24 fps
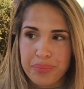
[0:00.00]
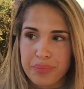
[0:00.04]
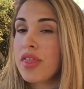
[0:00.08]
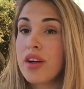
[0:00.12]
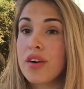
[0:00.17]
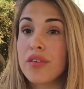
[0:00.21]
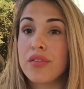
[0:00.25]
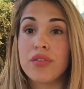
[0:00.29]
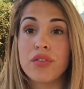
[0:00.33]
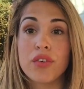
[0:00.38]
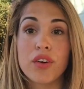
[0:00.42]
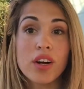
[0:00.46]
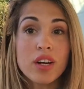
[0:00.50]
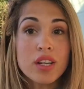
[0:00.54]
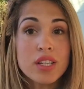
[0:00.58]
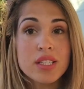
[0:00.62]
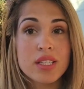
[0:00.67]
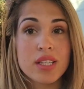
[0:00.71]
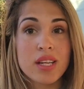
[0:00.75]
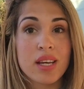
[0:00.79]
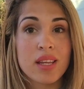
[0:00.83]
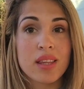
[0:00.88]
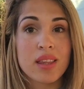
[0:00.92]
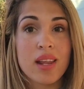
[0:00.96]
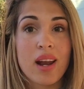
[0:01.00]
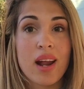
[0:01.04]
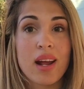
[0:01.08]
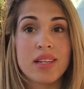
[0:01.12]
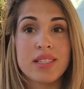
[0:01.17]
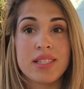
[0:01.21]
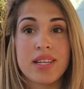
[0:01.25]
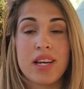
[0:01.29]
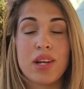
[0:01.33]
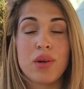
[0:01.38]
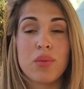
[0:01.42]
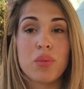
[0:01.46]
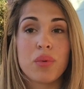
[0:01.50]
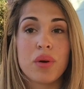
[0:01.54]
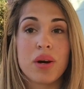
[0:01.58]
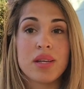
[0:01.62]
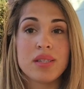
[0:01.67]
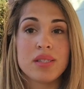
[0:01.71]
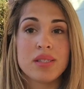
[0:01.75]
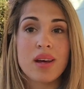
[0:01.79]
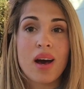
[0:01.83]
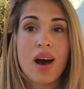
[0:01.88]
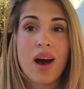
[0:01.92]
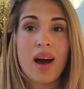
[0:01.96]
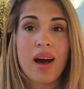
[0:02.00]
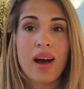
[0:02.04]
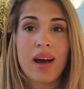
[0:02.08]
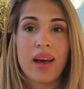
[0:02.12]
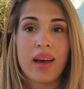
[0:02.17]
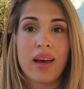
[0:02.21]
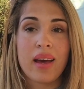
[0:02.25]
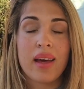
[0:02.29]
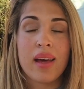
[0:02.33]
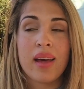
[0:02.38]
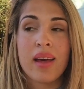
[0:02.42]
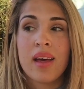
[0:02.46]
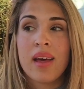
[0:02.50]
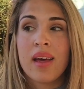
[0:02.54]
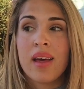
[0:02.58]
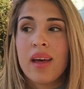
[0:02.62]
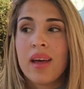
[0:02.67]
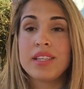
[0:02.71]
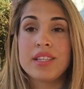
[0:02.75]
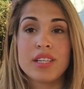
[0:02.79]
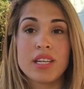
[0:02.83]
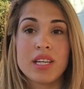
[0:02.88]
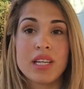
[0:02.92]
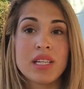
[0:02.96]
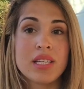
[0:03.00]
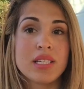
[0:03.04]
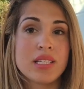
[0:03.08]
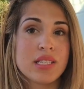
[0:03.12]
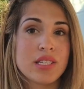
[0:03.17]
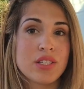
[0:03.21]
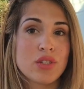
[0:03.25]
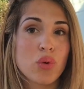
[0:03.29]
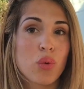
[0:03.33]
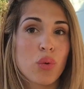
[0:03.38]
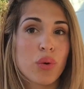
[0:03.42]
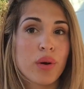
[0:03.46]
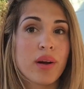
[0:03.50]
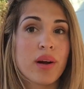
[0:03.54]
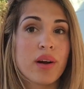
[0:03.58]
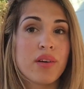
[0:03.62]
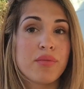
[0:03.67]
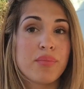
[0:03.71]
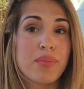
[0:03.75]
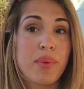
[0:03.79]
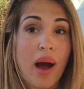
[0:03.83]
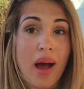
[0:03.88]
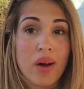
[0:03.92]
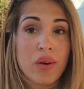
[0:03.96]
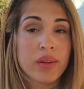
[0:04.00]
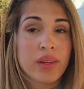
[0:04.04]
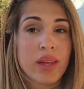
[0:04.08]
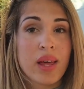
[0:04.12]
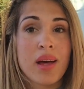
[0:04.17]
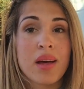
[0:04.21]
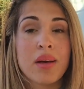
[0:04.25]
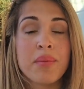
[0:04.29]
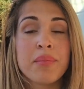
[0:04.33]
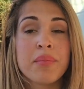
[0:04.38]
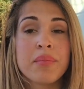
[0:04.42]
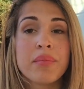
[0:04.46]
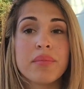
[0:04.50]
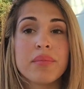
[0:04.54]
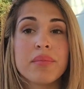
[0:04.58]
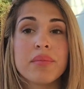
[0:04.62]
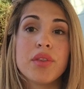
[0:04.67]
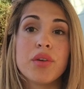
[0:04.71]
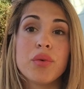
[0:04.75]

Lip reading: The first thing that I did was I did tour of biochem,